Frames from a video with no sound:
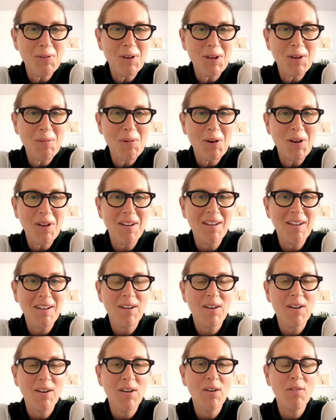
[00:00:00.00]
you really want to
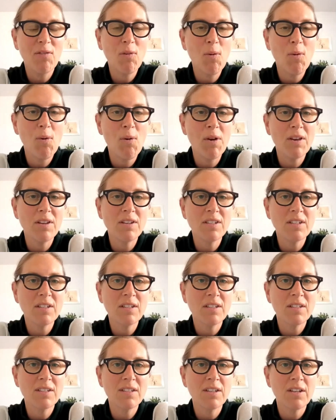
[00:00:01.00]
avoid,
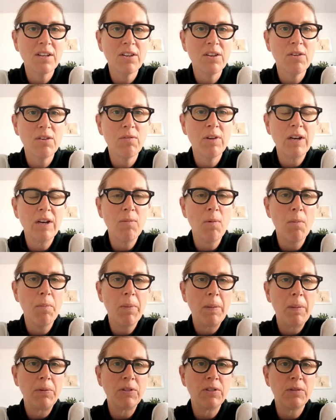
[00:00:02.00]
and you really want
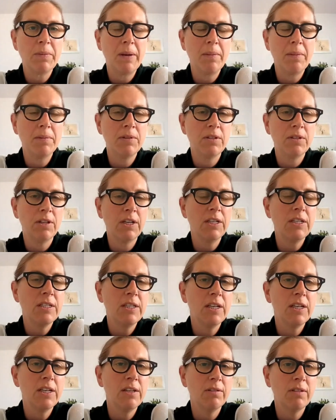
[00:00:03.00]
people to be able to
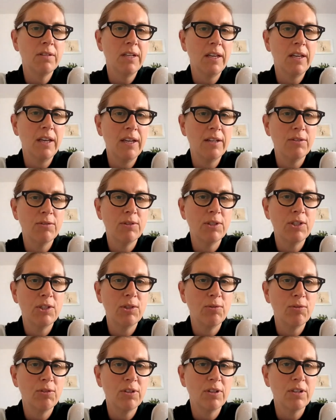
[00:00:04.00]
continuously engage
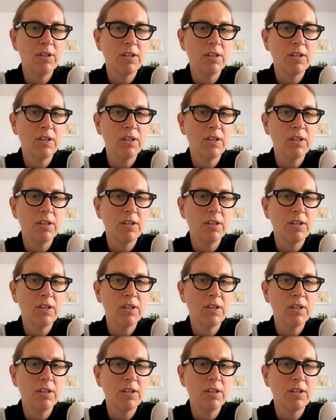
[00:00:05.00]
with